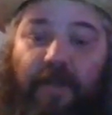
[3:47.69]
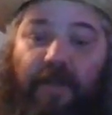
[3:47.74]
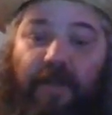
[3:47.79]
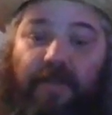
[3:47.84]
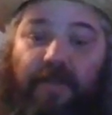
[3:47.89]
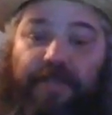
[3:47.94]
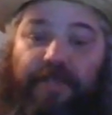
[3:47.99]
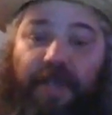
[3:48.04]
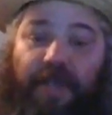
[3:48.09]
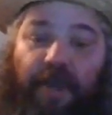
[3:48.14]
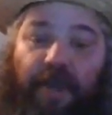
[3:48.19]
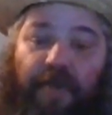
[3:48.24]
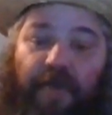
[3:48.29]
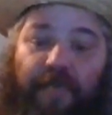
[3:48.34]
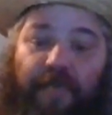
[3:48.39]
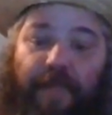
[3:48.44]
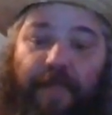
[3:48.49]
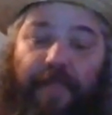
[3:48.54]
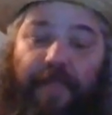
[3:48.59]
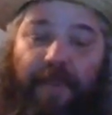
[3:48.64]

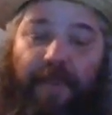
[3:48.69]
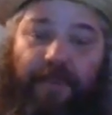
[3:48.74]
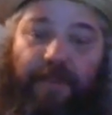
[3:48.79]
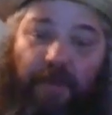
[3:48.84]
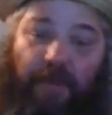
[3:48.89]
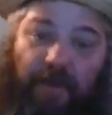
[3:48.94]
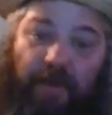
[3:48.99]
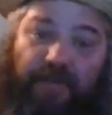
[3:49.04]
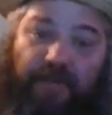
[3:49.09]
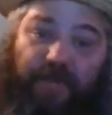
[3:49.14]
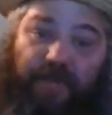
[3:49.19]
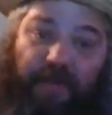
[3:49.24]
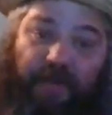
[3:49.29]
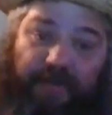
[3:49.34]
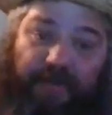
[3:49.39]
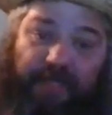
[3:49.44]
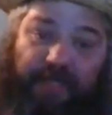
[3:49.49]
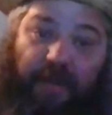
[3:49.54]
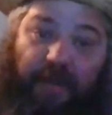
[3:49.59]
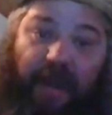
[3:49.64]
So, of course,
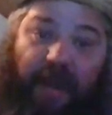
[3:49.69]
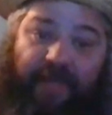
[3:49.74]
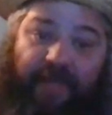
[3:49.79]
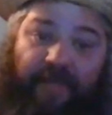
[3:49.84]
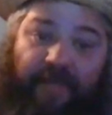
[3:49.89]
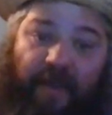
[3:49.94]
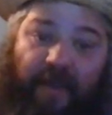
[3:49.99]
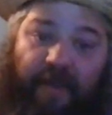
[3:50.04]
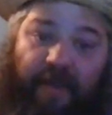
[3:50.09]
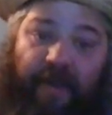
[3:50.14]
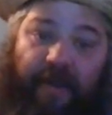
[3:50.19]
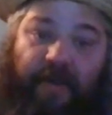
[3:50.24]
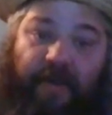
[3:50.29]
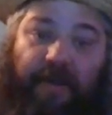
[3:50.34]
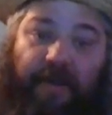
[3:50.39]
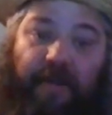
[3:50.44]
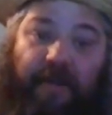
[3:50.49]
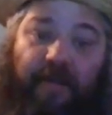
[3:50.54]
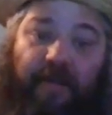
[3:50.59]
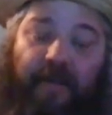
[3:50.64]
we're still out of a
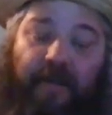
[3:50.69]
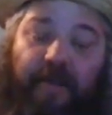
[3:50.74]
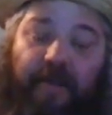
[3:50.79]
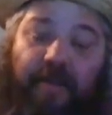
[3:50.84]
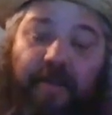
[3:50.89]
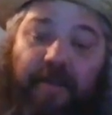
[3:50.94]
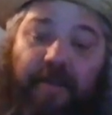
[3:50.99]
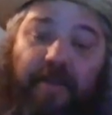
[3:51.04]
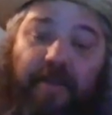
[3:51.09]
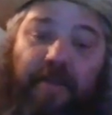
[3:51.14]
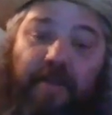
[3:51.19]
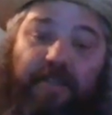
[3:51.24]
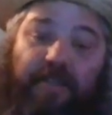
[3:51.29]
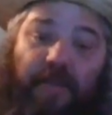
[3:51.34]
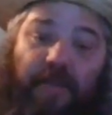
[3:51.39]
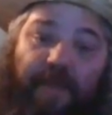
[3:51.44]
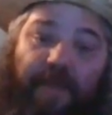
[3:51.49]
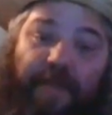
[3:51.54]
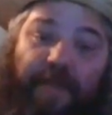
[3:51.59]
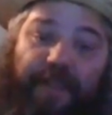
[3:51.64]
motor.
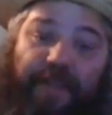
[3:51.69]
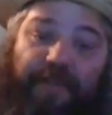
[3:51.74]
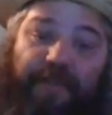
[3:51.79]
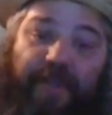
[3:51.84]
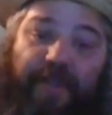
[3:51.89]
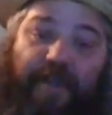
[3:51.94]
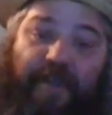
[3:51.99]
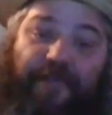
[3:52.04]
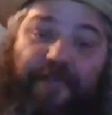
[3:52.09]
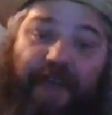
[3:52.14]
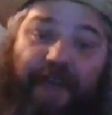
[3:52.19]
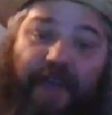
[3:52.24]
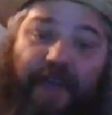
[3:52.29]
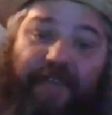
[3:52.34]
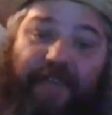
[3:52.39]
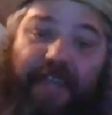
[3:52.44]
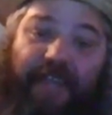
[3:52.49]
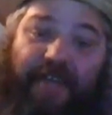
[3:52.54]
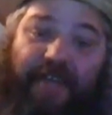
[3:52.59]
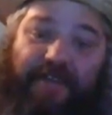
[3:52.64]
So we put a
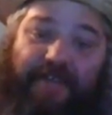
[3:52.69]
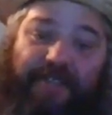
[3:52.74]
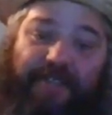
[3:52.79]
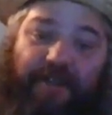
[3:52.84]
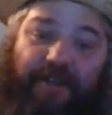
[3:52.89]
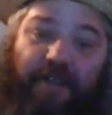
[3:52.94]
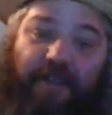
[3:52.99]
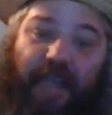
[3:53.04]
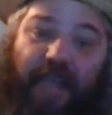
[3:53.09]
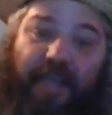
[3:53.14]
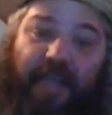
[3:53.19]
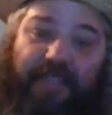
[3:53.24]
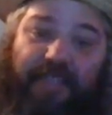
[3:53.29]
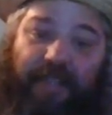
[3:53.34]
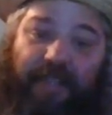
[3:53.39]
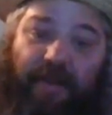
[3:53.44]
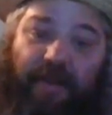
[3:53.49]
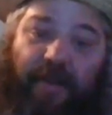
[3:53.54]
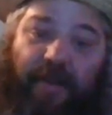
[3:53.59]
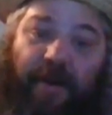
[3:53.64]
305 together to start
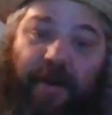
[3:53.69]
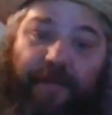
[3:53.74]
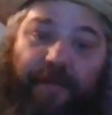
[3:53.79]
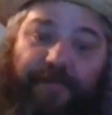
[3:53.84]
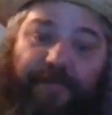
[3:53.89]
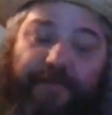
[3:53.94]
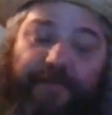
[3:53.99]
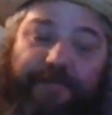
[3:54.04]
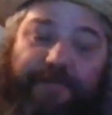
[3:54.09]
last year off.